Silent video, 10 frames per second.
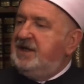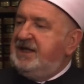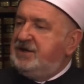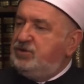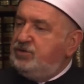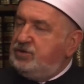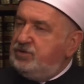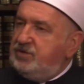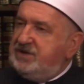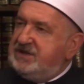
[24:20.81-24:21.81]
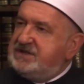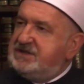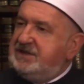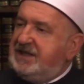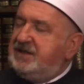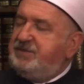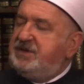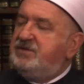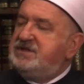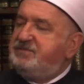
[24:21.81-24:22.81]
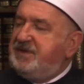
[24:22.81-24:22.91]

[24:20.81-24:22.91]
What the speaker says: that you do this not because